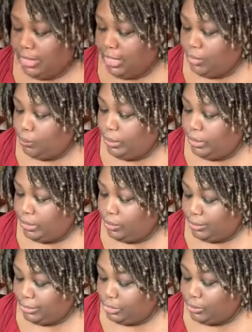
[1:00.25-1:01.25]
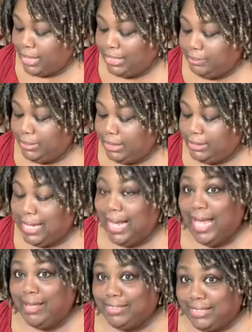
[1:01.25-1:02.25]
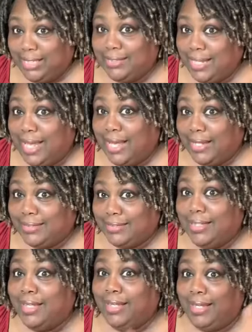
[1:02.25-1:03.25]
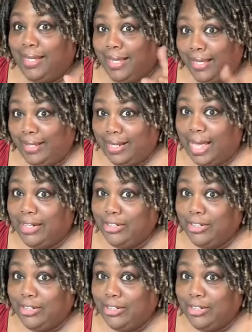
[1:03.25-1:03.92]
And we're going to try this because I have skin tags. And I